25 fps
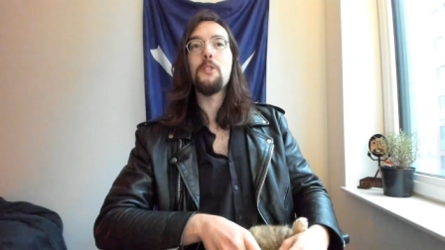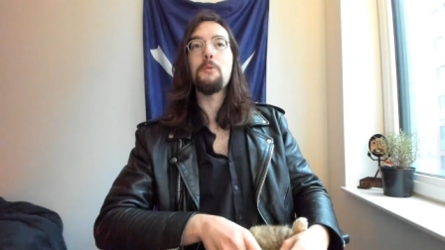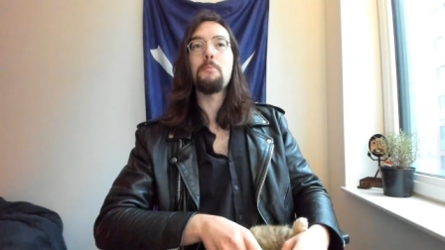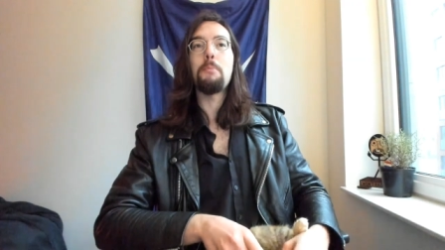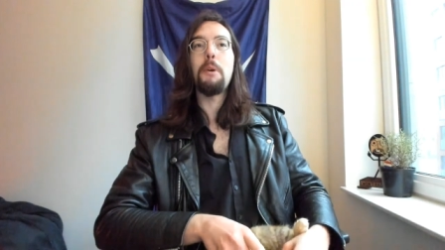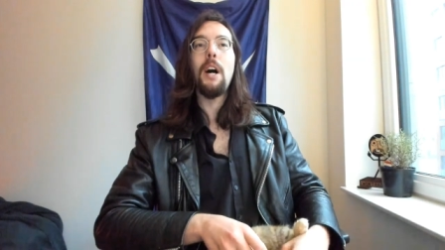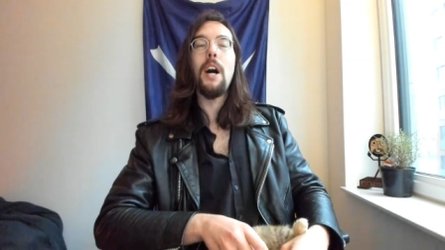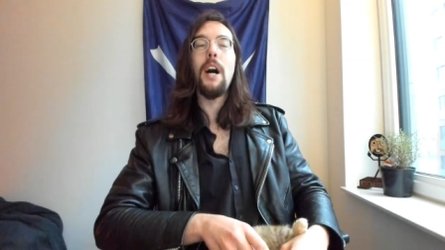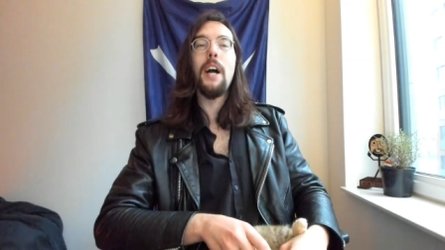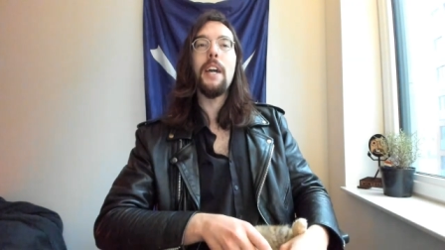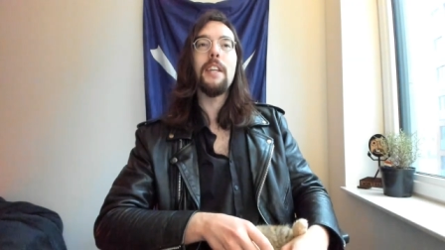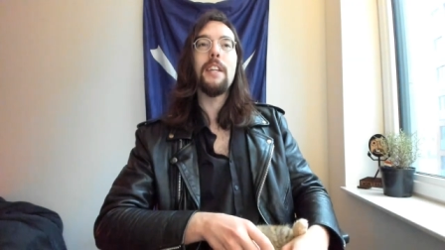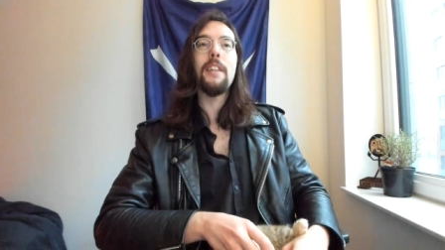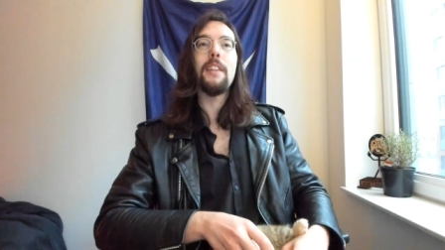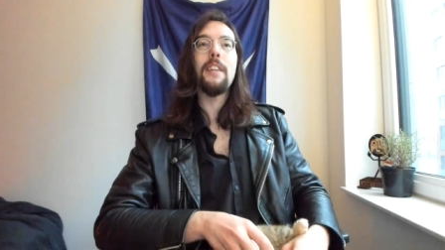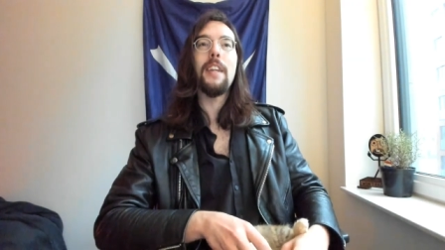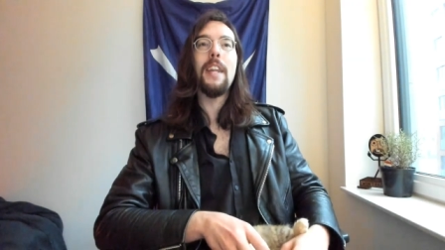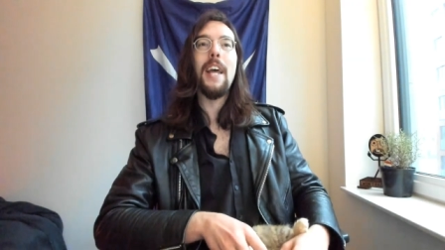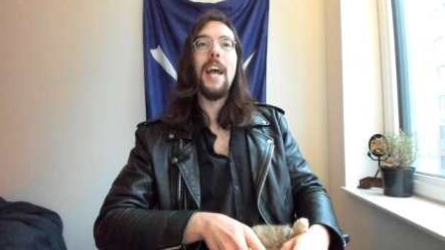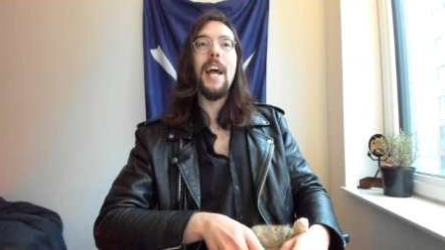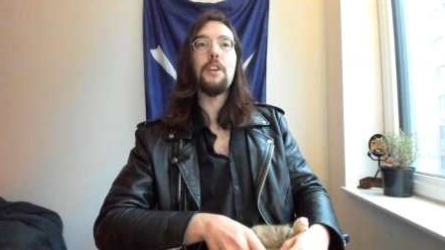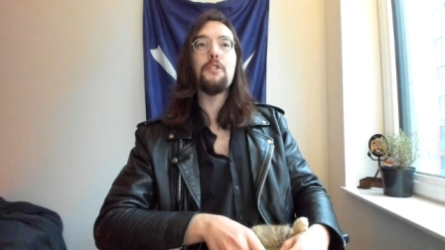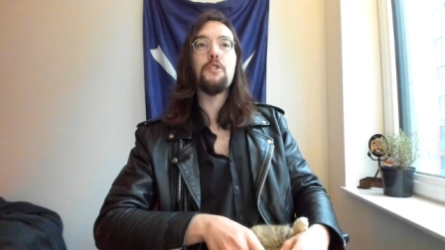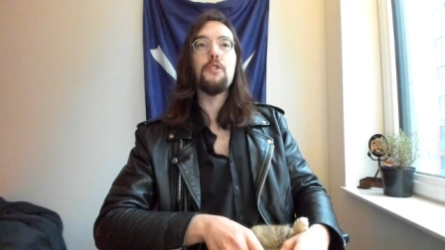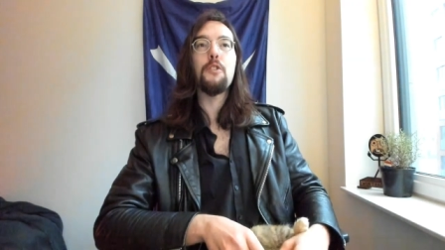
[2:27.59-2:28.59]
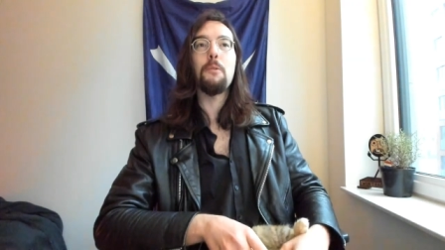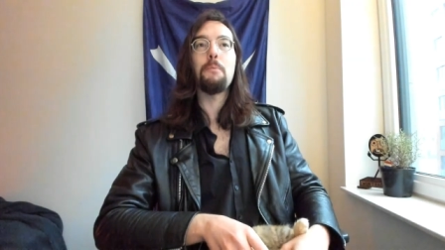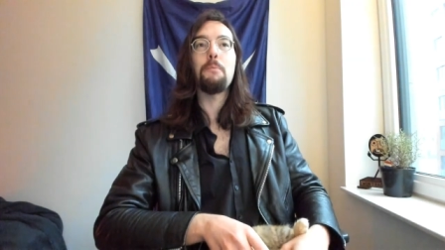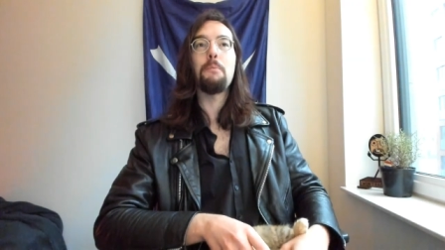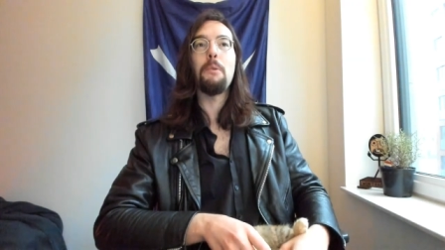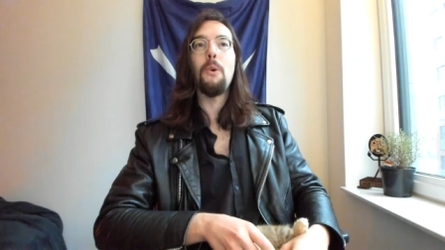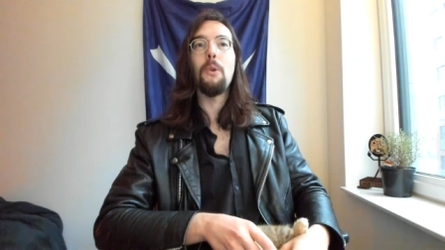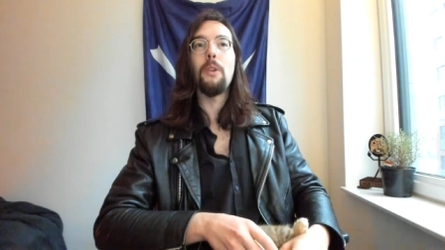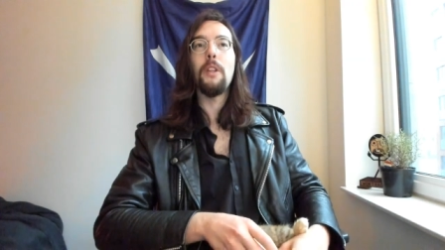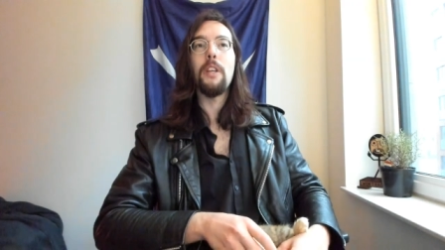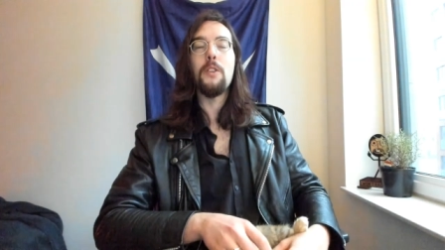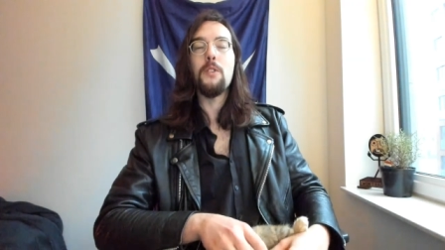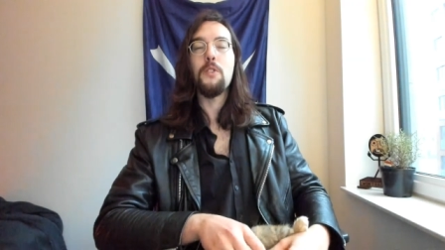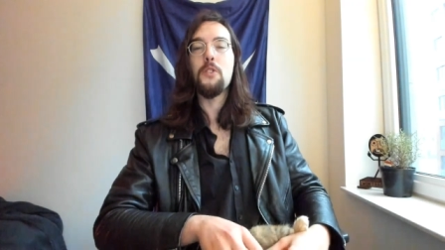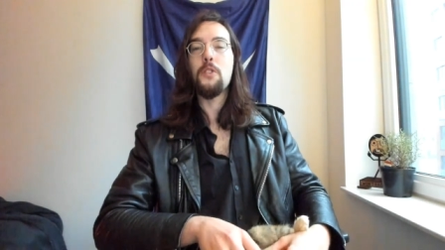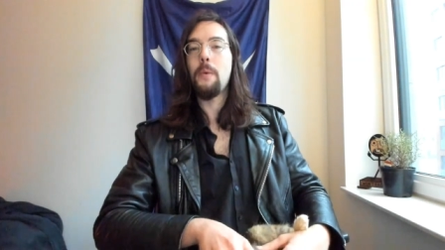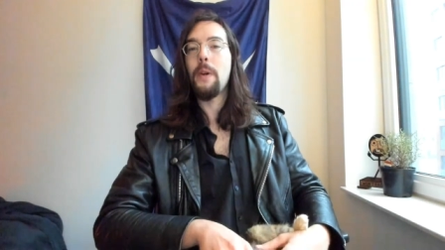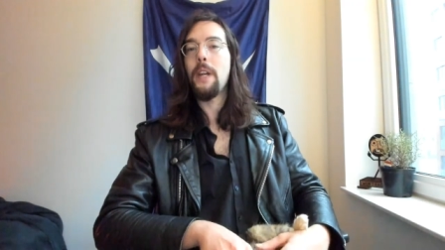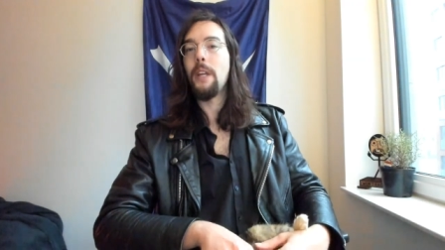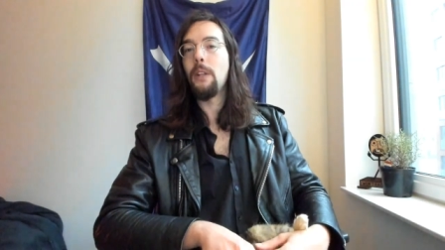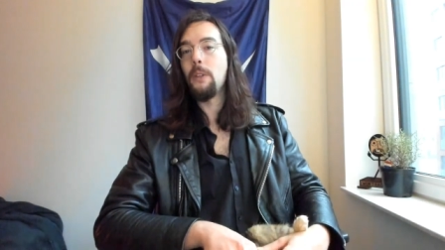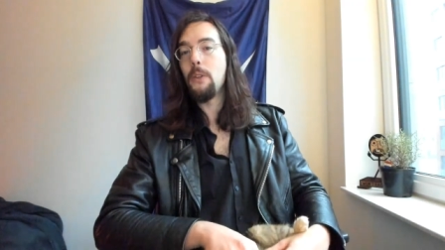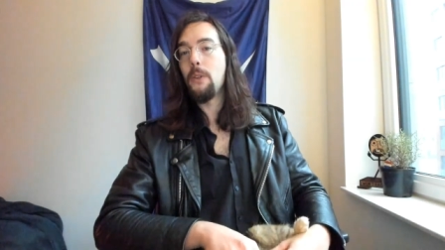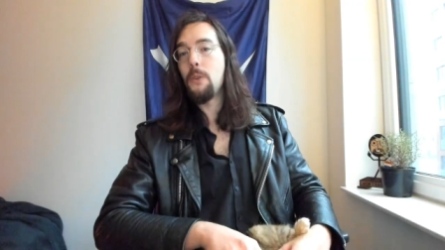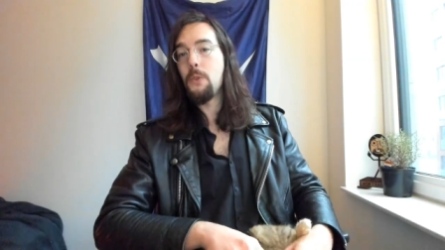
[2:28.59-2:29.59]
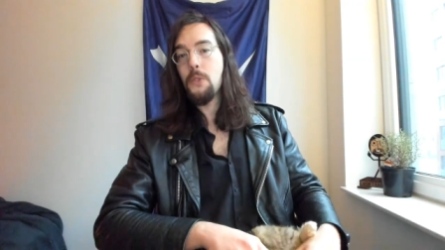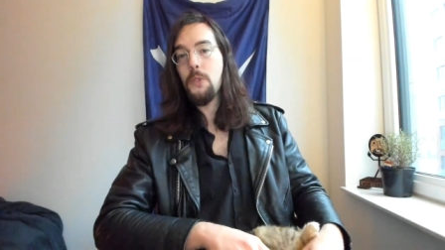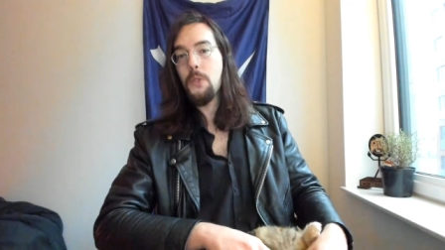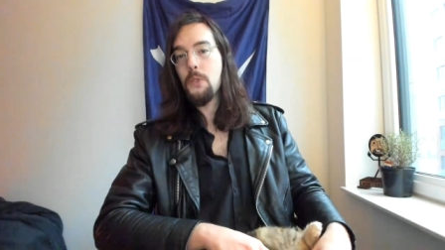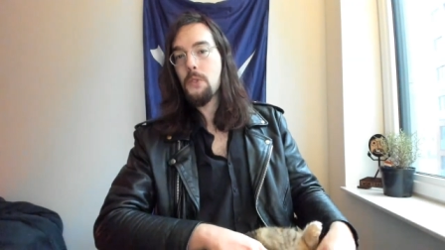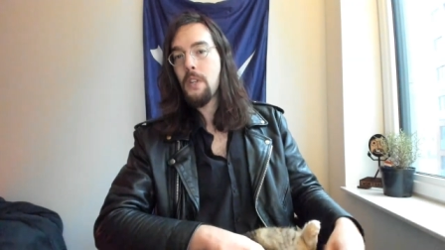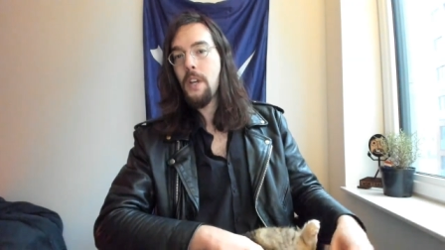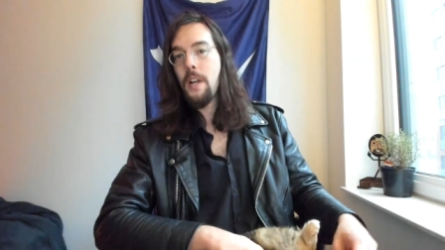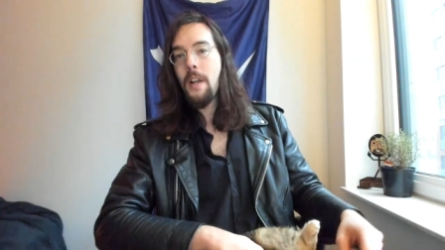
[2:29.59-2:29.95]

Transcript: behind in the national polling, so he loses.